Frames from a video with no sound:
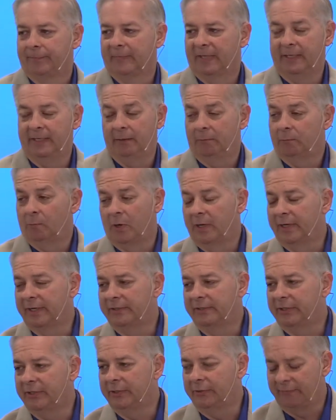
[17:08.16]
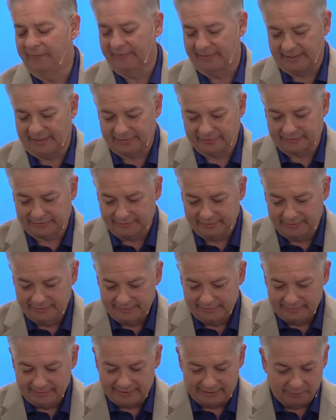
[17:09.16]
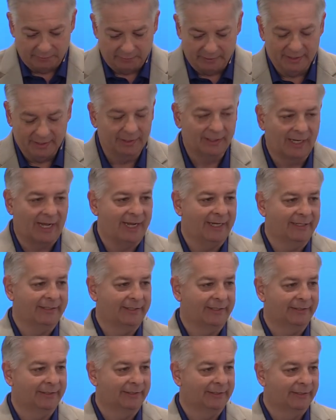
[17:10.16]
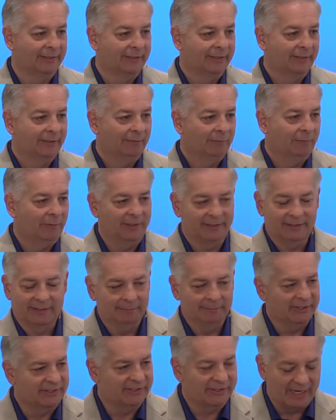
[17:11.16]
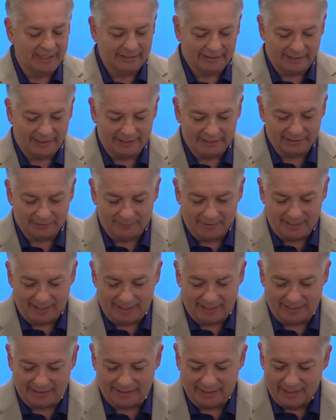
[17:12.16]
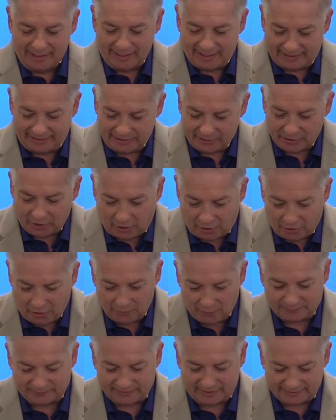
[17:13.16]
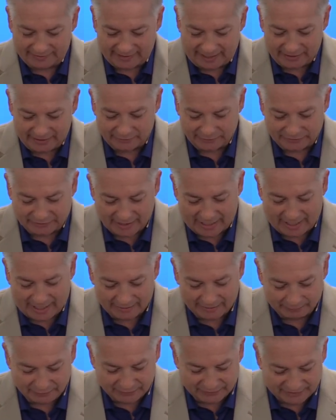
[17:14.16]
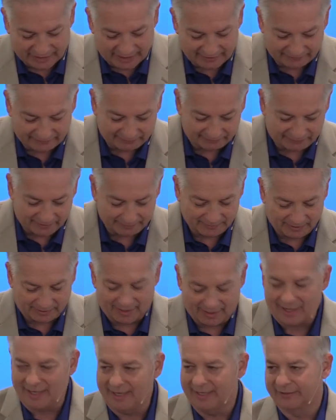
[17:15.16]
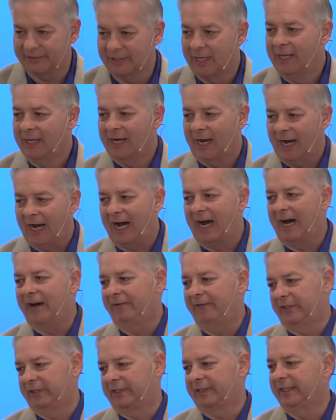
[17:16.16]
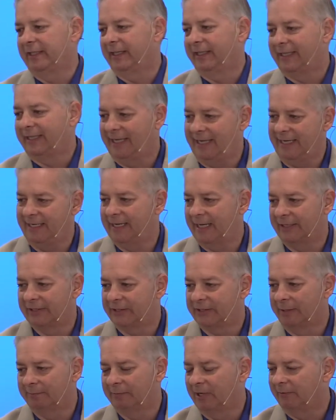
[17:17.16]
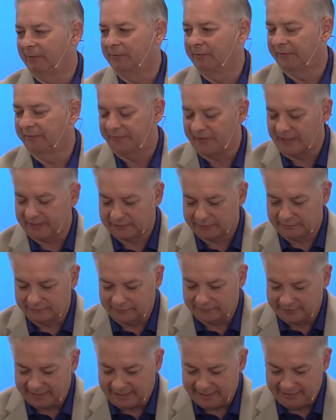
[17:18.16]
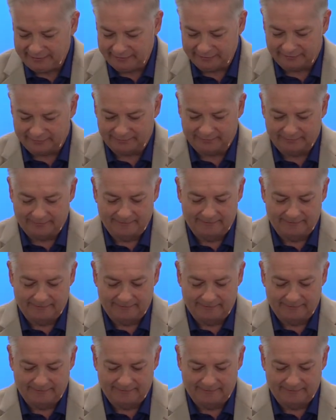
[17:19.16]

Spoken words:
He doesn't want to do this. He realizes what the mistake that he's made, and he hopes that Daniel's God will save him from the lions. Obviously, the king has some level of affection for Daniel.